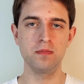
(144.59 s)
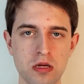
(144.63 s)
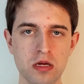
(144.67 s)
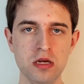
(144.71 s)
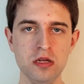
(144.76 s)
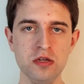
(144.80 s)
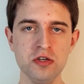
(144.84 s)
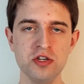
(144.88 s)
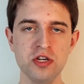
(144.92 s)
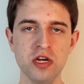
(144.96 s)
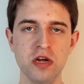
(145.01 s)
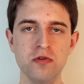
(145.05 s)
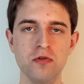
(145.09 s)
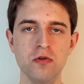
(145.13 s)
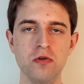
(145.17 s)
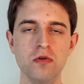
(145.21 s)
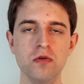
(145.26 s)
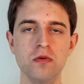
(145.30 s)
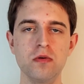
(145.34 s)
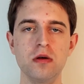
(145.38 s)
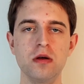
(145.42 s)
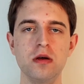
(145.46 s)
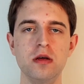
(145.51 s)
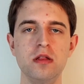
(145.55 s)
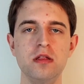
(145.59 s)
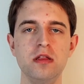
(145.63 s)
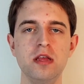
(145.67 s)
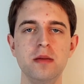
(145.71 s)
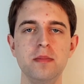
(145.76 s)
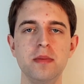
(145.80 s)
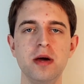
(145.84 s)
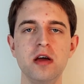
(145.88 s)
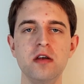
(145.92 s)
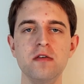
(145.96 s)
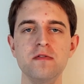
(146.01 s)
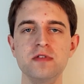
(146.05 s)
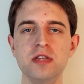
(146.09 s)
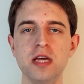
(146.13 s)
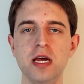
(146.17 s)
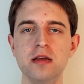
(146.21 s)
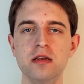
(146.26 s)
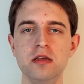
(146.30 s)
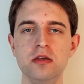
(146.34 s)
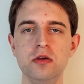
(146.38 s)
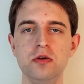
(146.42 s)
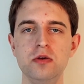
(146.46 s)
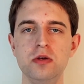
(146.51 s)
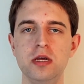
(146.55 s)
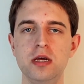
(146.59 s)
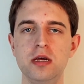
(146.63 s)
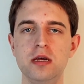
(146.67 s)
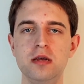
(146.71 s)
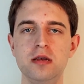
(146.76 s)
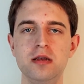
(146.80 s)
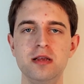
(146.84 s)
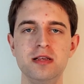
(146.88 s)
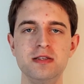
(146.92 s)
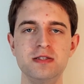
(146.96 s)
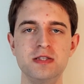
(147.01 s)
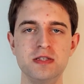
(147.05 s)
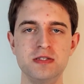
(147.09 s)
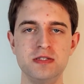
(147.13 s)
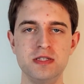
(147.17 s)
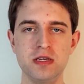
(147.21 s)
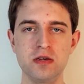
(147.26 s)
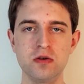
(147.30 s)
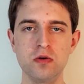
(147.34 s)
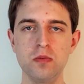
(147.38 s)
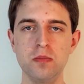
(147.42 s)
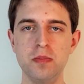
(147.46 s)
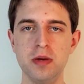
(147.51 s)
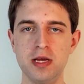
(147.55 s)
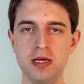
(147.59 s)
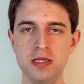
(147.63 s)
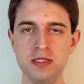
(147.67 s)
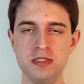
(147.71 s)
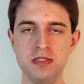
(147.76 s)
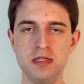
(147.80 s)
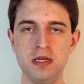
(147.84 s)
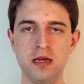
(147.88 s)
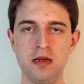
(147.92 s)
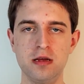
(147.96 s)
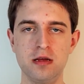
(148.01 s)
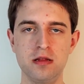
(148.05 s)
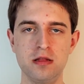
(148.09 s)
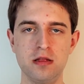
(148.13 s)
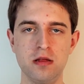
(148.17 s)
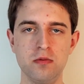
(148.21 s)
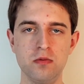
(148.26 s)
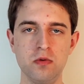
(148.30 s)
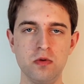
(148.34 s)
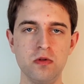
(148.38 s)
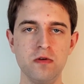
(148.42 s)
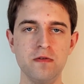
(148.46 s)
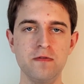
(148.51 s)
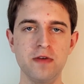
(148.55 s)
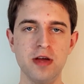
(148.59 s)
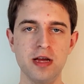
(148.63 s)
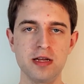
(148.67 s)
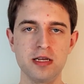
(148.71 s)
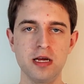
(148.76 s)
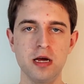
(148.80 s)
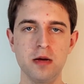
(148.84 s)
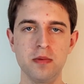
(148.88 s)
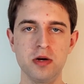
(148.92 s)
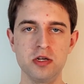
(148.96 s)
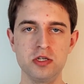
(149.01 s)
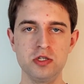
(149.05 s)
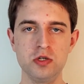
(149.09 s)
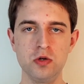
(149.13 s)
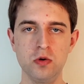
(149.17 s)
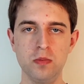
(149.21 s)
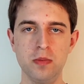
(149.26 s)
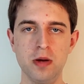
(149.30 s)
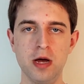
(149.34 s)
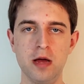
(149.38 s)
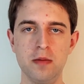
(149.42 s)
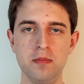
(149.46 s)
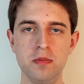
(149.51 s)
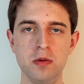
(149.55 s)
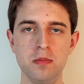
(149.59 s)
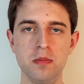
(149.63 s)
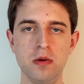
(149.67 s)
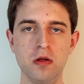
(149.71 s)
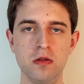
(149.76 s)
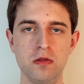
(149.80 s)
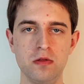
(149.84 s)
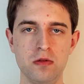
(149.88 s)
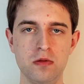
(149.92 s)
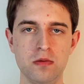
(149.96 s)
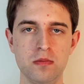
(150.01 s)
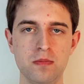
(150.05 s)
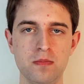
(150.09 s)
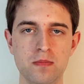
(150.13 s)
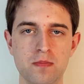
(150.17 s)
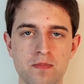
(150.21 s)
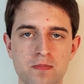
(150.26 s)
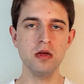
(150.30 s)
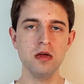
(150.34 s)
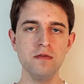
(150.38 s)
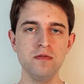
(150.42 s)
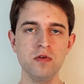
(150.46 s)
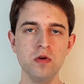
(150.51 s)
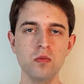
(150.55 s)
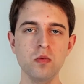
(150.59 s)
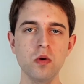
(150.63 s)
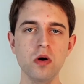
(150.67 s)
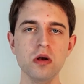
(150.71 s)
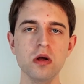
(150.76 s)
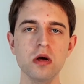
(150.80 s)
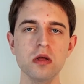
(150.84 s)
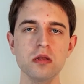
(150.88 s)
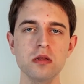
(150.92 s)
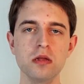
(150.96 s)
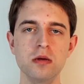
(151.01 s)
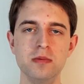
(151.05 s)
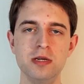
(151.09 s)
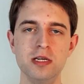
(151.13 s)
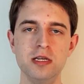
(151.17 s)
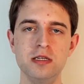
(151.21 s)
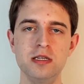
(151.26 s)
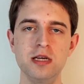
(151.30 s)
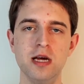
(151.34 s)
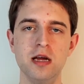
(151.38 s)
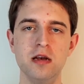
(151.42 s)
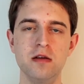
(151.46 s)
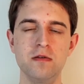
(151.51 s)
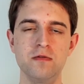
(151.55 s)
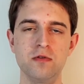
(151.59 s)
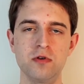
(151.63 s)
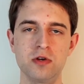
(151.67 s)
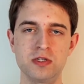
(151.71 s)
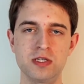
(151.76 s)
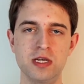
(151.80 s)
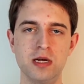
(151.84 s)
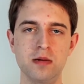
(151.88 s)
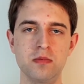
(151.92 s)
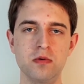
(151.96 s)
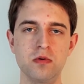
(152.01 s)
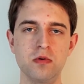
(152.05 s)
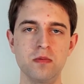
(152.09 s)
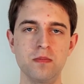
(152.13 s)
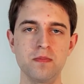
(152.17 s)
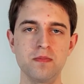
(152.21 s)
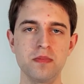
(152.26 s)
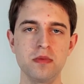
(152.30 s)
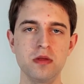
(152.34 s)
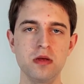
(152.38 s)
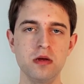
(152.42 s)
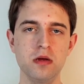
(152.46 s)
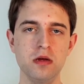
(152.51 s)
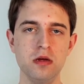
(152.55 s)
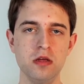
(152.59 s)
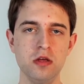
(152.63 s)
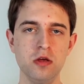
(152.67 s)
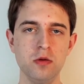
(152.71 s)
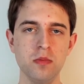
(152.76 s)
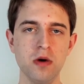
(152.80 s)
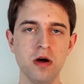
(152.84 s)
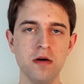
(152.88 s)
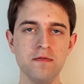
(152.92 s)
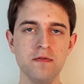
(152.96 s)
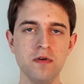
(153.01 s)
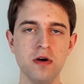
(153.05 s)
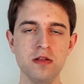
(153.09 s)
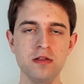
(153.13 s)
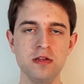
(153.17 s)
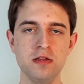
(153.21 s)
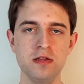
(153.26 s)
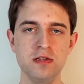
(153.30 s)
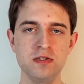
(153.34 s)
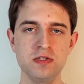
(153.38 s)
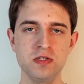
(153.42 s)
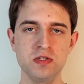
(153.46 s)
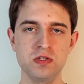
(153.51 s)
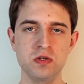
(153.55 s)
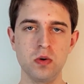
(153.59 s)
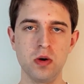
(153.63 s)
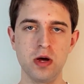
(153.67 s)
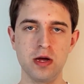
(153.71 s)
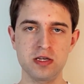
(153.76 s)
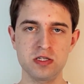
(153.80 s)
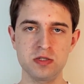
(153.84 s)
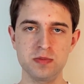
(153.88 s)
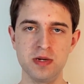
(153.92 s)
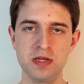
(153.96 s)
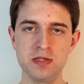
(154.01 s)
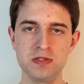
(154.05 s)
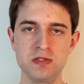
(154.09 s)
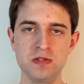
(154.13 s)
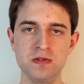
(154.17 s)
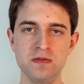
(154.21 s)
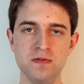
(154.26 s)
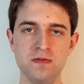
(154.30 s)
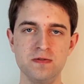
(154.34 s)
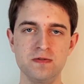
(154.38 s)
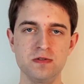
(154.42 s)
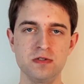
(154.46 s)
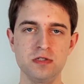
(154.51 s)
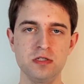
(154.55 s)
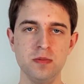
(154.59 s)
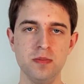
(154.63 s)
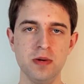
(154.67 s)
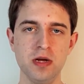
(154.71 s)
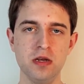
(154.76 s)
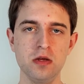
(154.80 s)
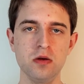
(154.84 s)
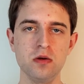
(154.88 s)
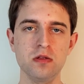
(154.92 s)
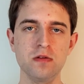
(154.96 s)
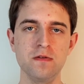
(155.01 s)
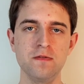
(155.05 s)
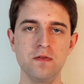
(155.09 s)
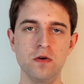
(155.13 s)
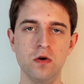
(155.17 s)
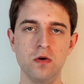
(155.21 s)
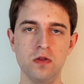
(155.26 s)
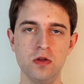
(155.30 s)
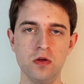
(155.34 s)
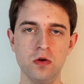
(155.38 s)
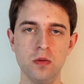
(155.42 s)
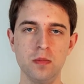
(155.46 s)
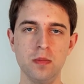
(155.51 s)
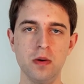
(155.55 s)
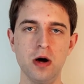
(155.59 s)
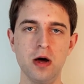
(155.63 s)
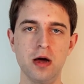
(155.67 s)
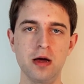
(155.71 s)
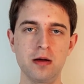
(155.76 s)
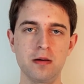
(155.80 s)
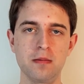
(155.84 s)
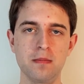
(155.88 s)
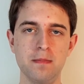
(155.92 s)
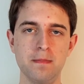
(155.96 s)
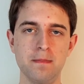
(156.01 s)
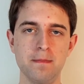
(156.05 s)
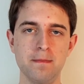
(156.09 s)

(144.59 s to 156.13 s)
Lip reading: In general, the amount of data you need is the single biggest thing that will affect how much you'll pay per month. If you want unlimited data, for example, you might find that this is quite expensive, depending on the phone that you're buying.